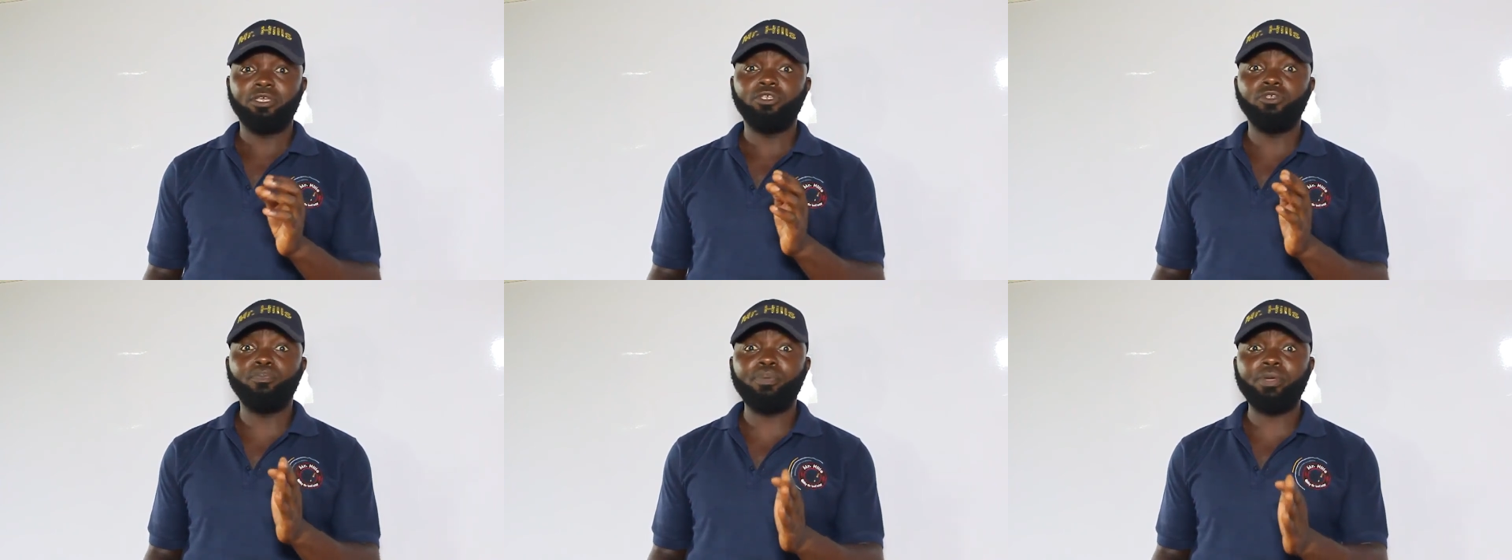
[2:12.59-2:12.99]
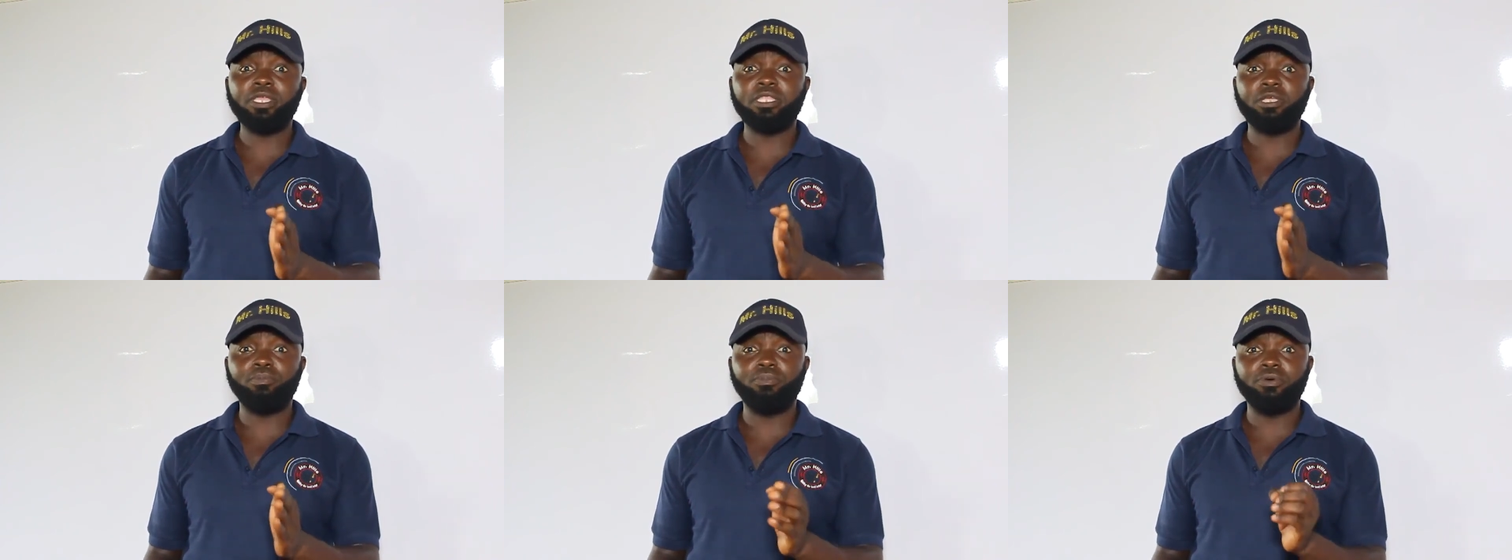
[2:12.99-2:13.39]
you
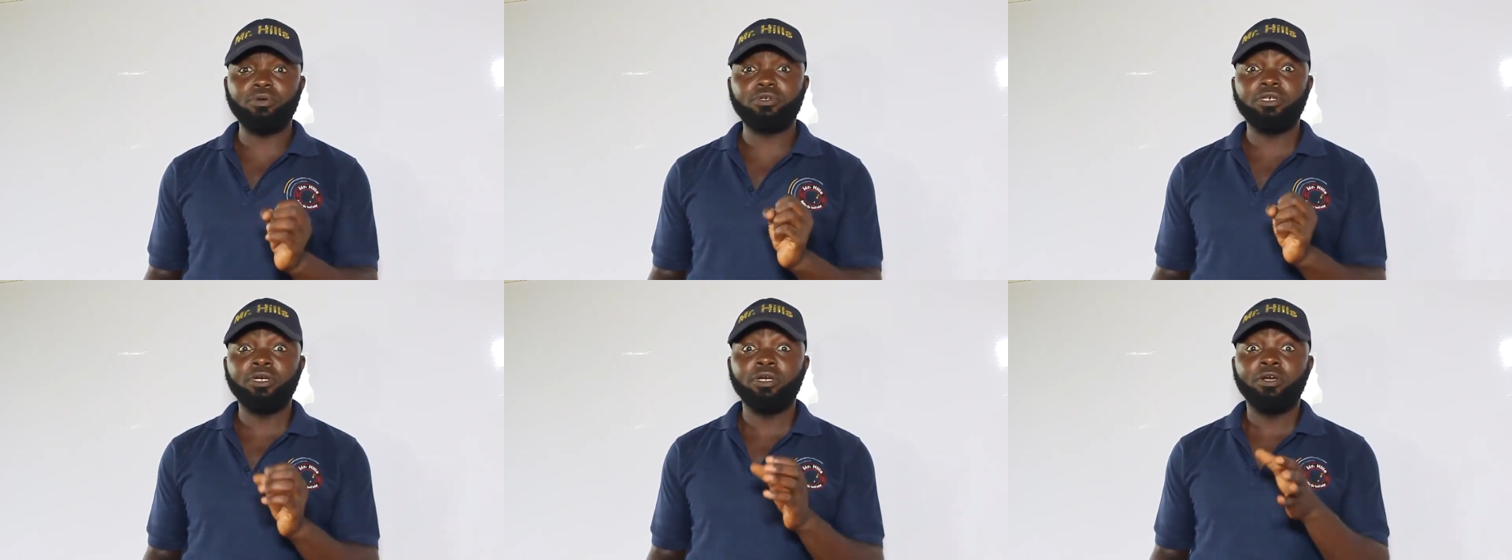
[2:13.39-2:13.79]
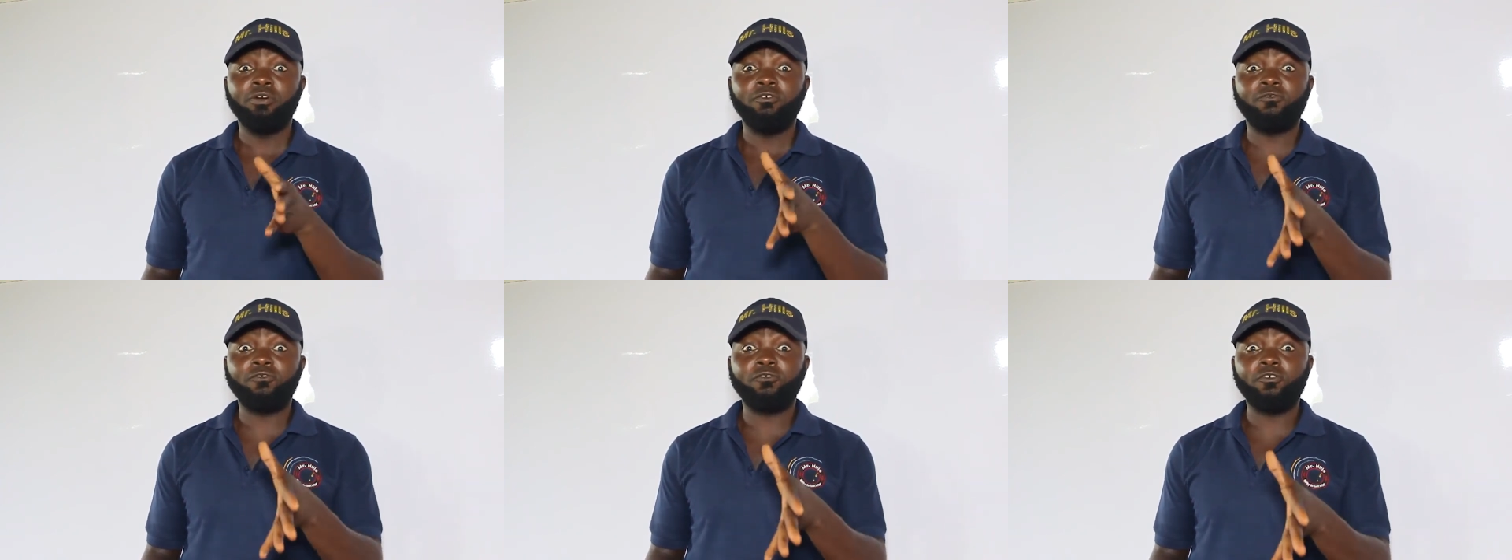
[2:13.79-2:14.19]
pick the book
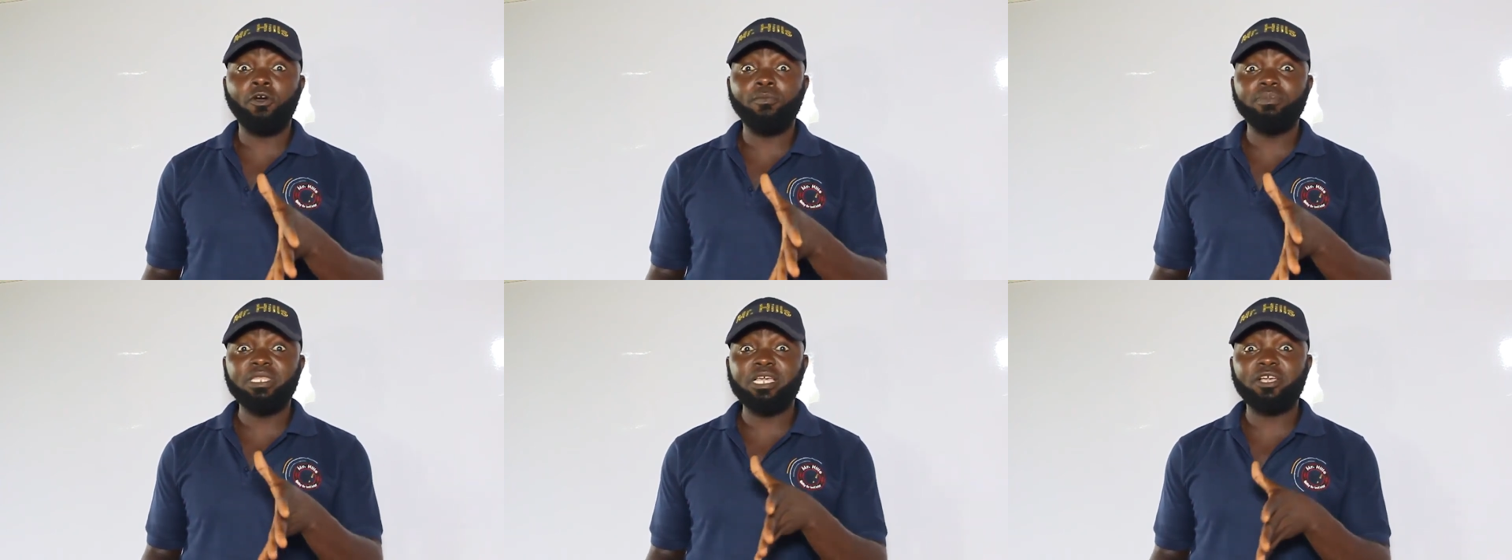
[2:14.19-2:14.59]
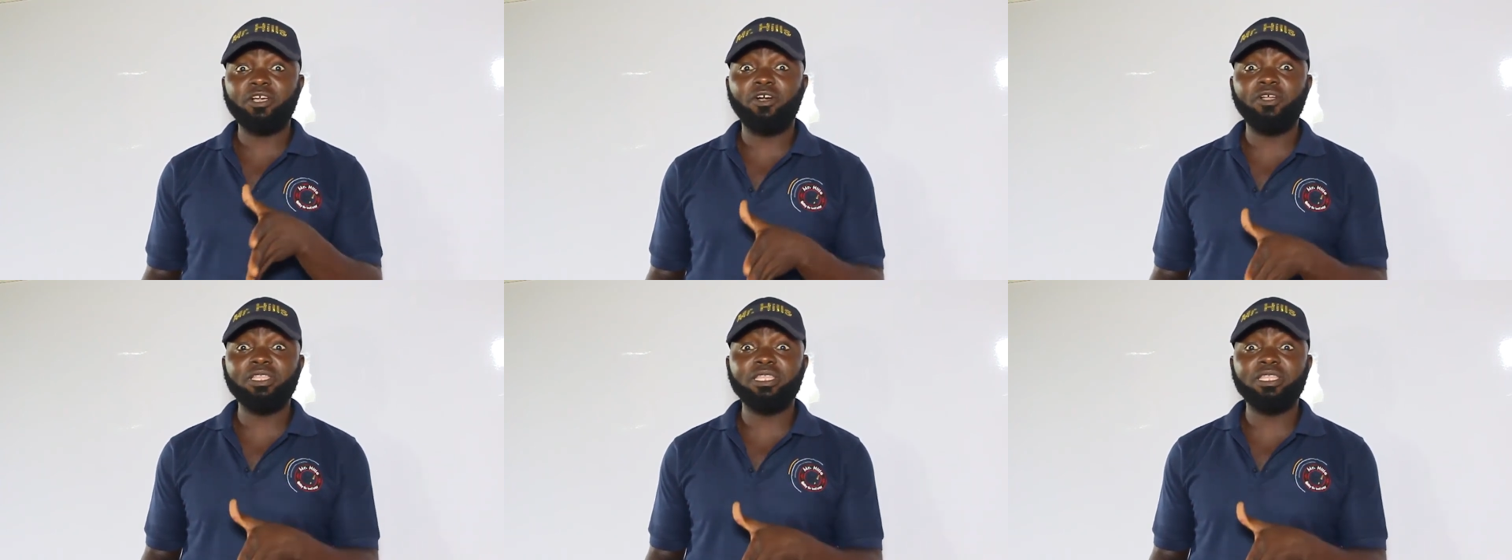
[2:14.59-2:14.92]
from the